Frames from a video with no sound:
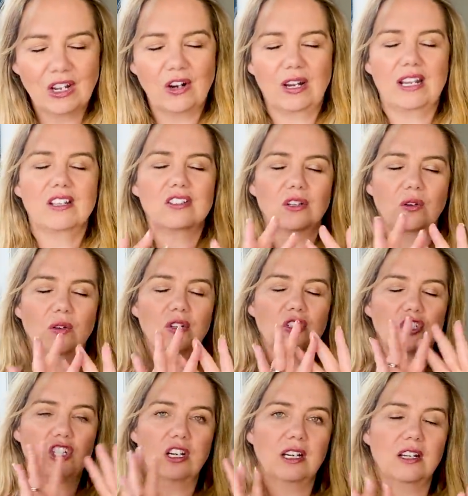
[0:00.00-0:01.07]
okay, so
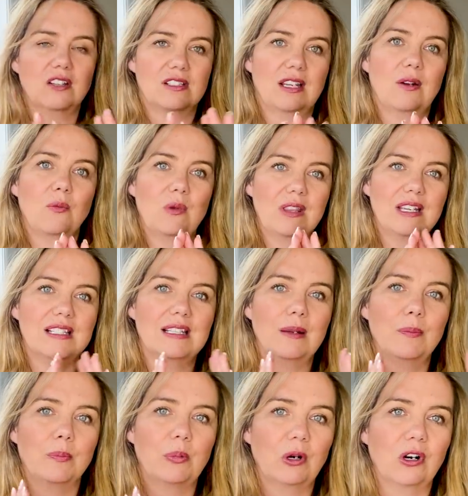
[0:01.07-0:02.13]
chicken, so when they say
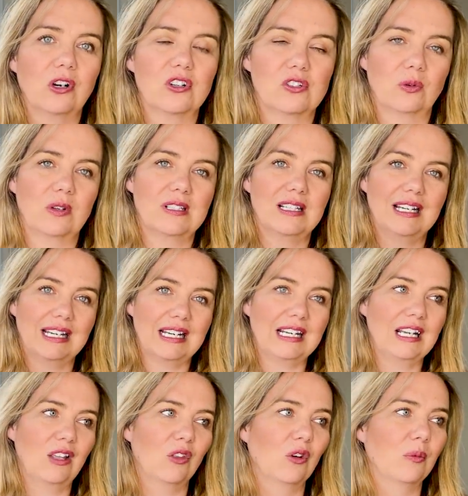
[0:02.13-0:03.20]
burger, so it's, it can
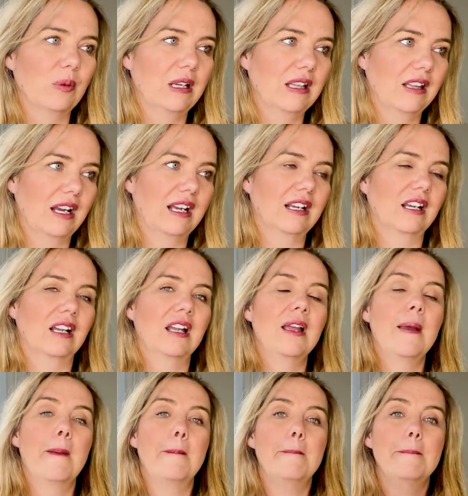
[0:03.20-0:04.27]
either be like
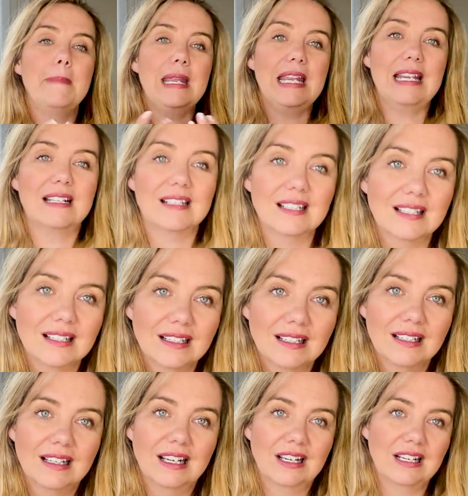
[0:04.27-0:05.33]
meat,
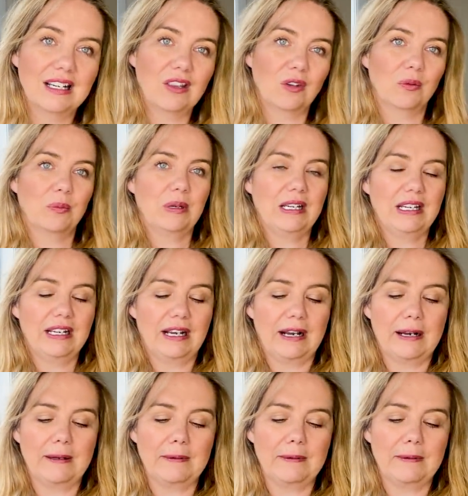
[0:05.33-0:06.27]
it could either be